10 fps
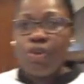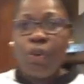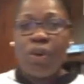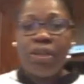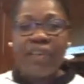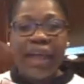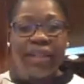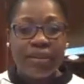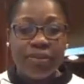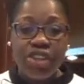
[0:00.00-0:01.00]
going to add
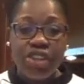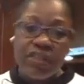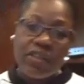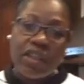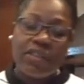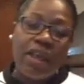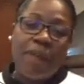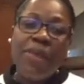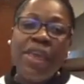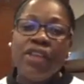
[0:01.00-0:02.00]
some cheese on top.
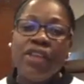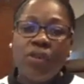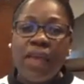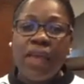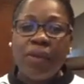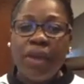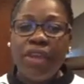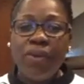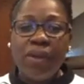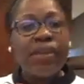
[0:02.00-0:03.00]
So that way you
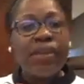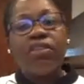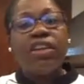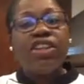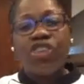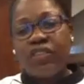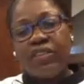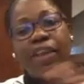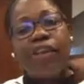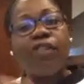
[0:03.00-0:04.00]
can literally just
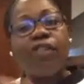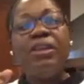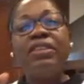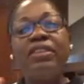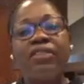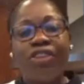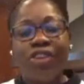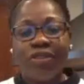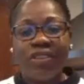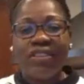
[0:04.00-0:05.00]
tear off pieces of your
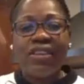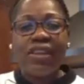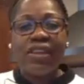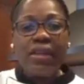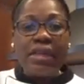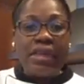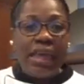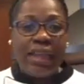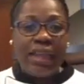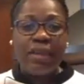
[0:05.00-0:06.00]
tortilla
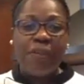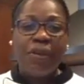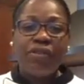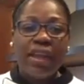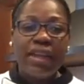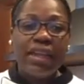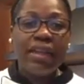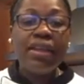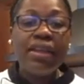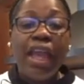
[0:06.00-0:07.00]
and dip it right in.
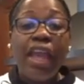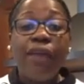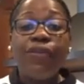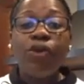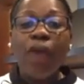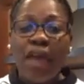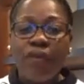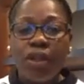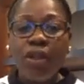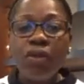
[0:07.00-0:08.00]
If you have a
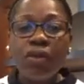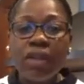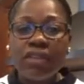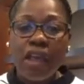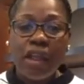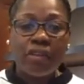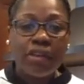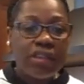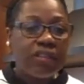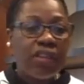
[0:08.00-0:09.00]
gluten
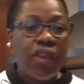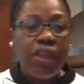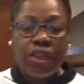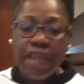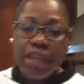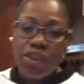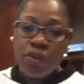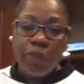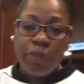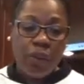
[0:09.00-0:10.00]
intolerance, then you
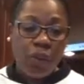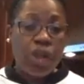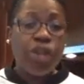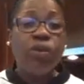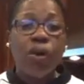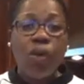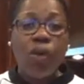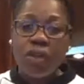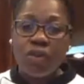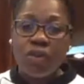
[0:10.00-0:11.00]
might want to do a
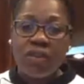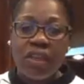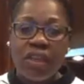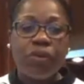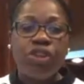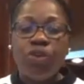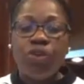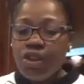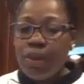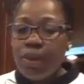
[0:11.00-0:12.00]
corn tortilla, which you
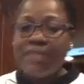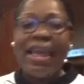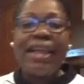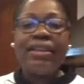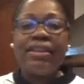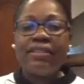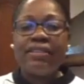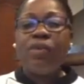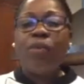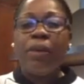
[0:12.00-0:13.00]
can do exactly the
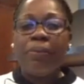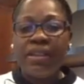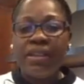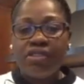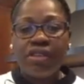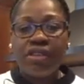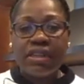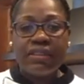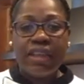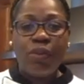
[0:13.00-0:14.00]
same way, blister it the
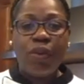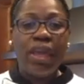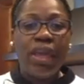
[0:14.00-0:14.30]
same way,